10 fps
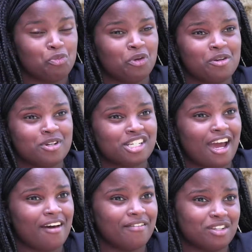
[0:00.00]
You pretty much
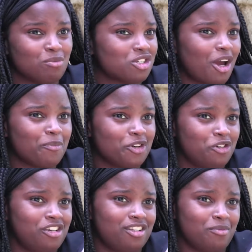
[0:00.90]
have as much
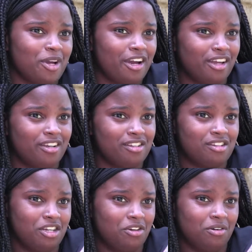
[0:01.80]
opportunity as
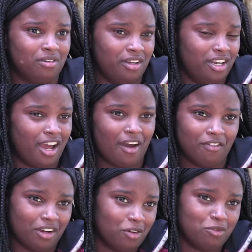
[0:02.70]
Americans do in
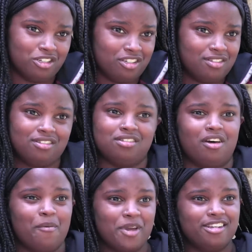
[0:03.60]
Africa, which is
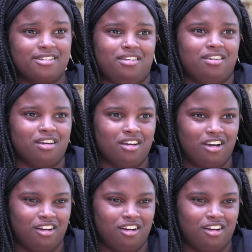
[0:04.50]
amazing.